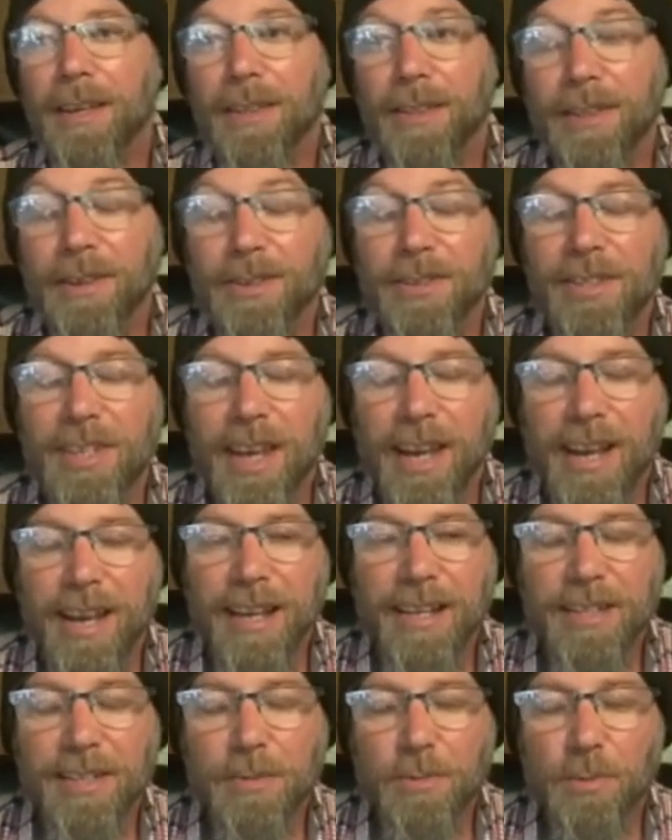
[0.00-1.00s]
those
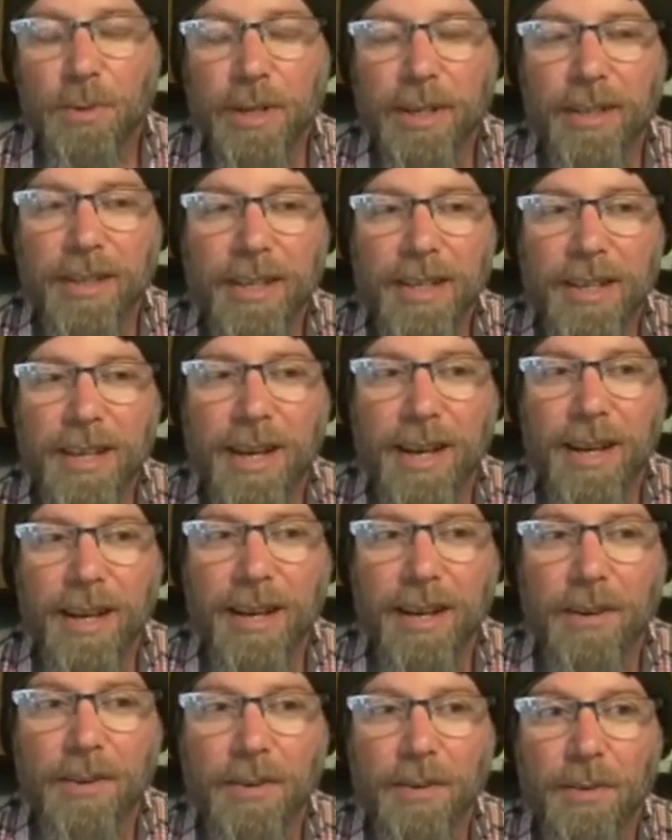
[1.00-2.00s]
guys really,
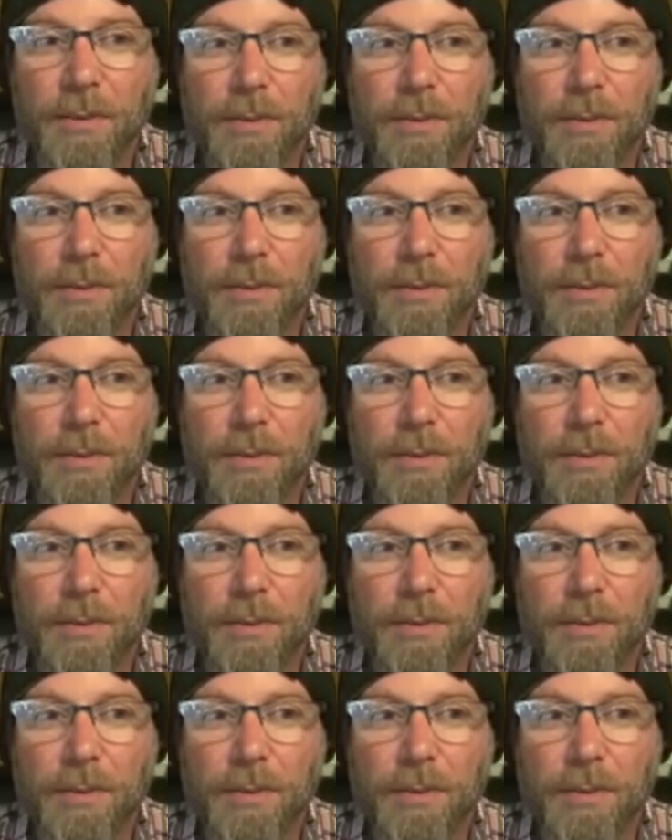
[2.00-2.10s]
uh,